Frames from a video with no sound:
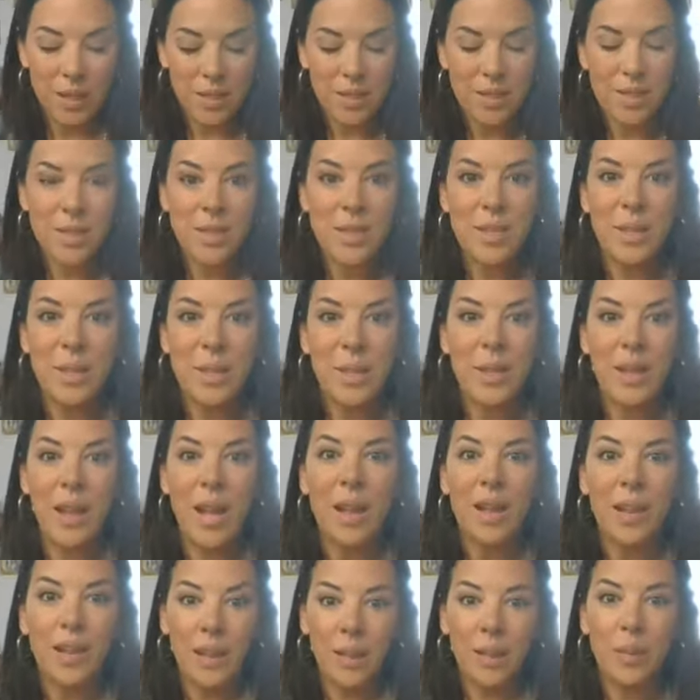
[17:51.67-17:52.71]
Still
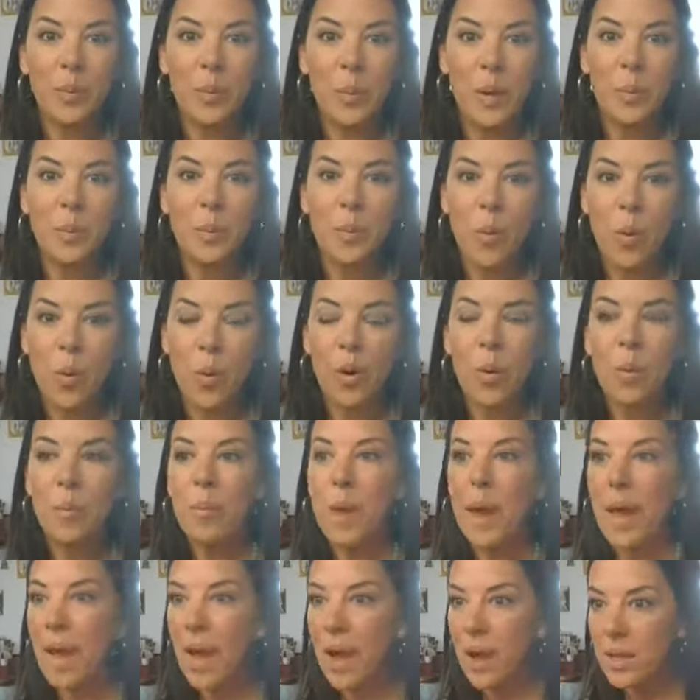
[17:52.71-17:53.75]
a little bit more,
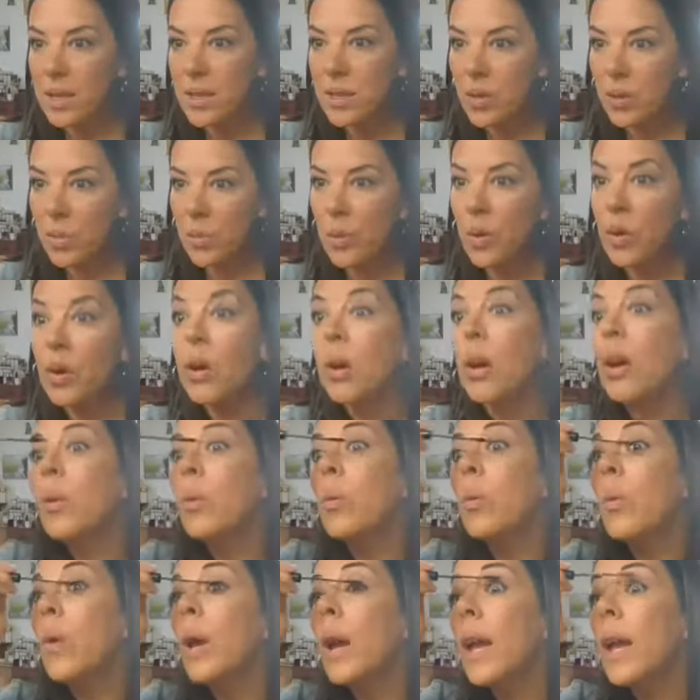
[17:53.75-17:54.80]
my eyes are more
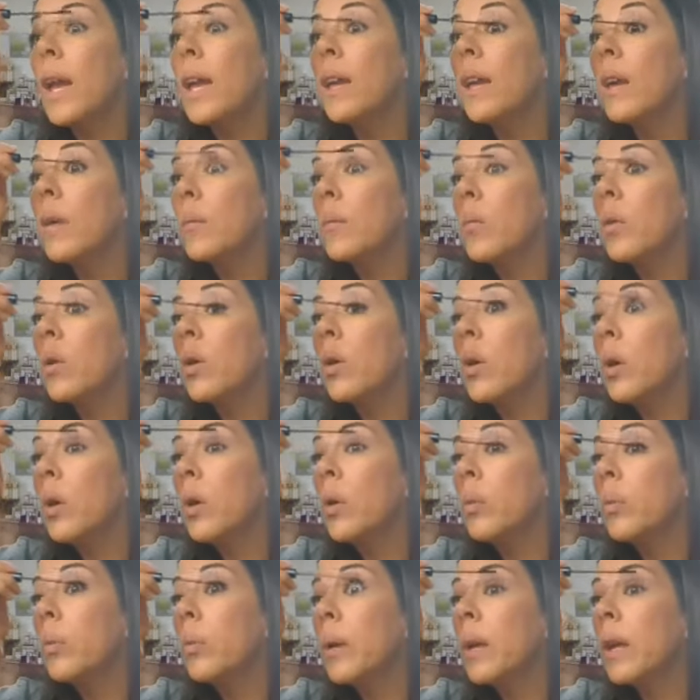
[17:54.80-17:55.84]
awake, more
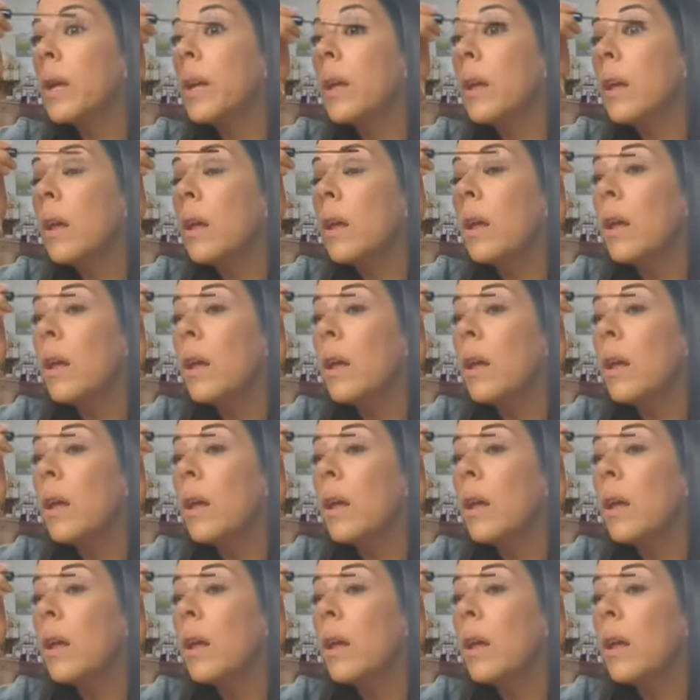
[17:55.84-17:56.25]
open.